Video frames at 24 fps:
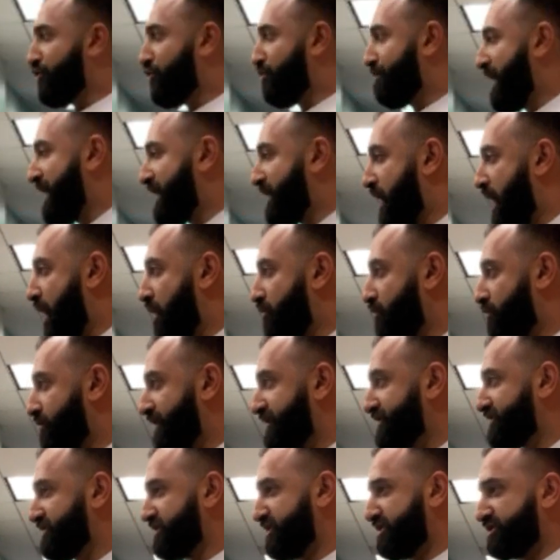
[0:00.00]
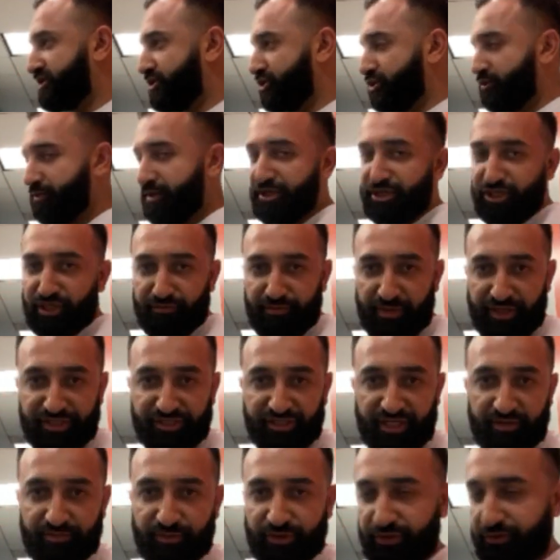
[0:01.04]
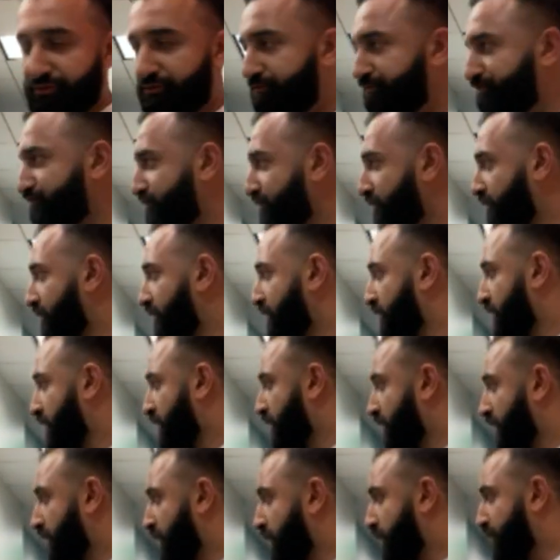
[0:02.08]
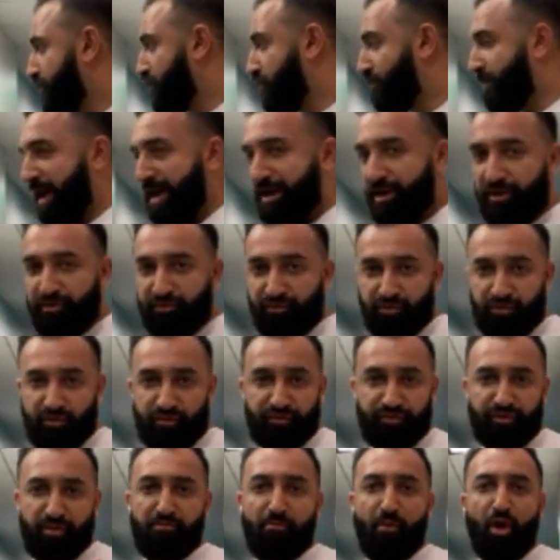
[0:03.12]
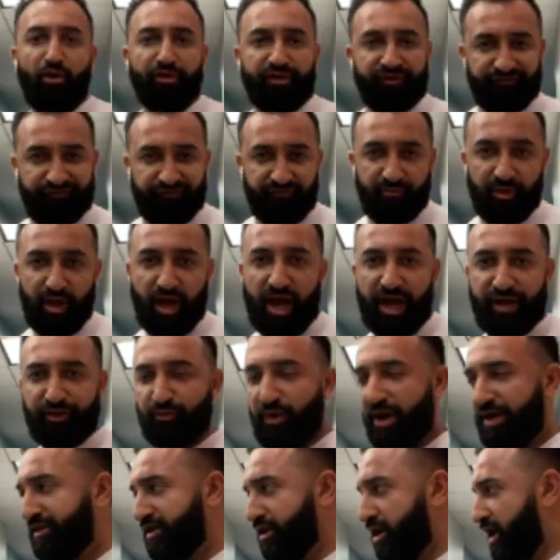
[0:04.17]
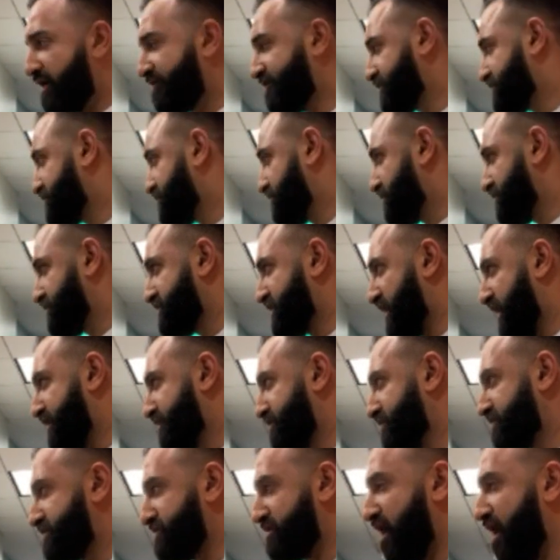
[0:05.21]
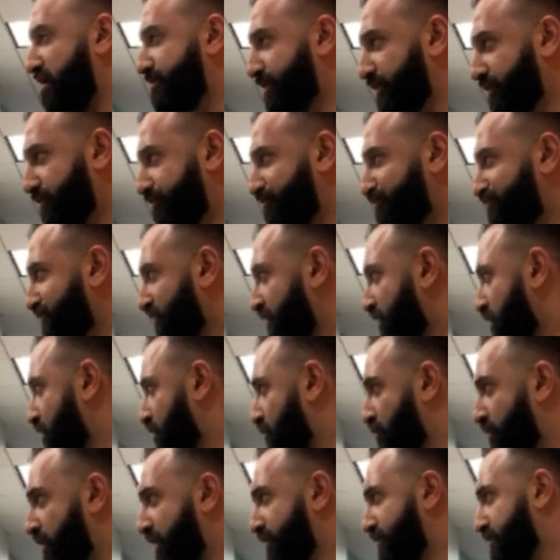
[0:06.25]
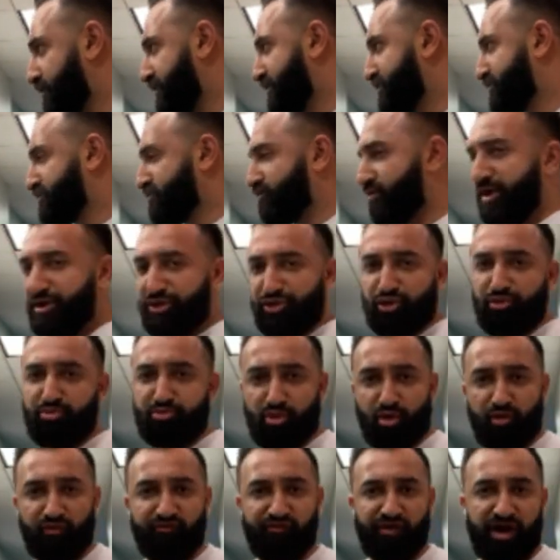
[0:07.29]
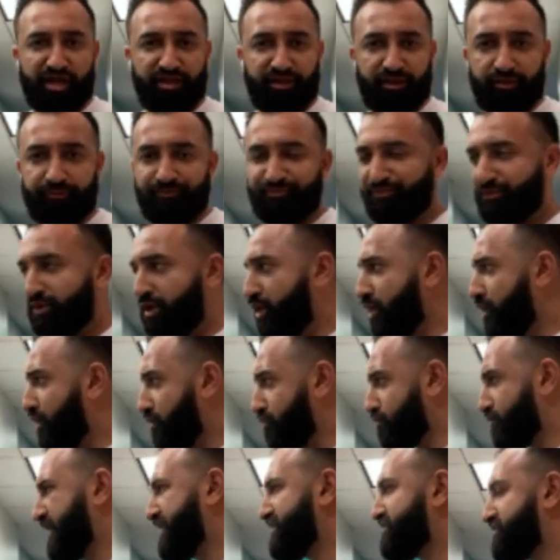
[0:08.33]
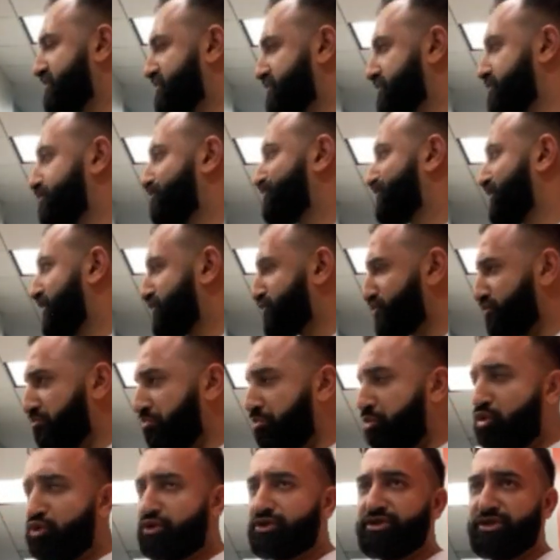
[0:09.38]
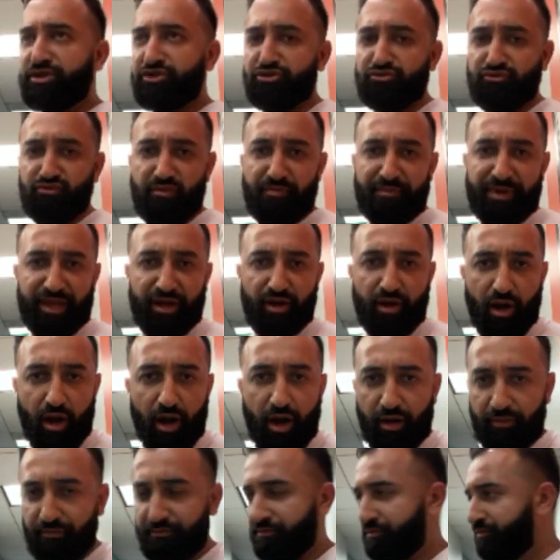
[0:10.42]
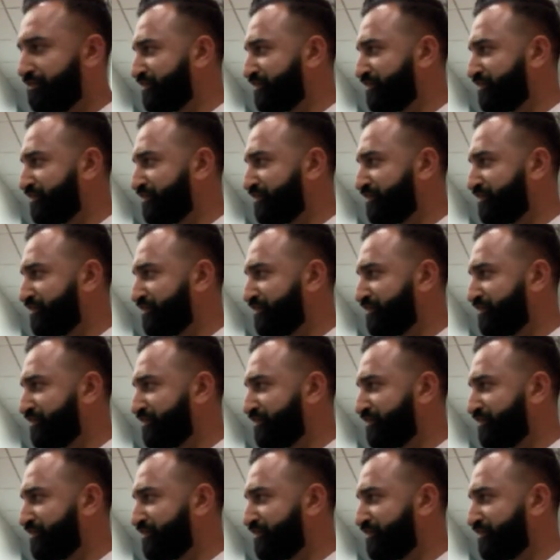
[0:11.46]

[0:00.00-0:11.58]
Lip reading: no matter how crazy the situation may seem to you, no matter the motive behind why the officer decided to stop you, whether it's racial profiling or racism, it's important to remain calm.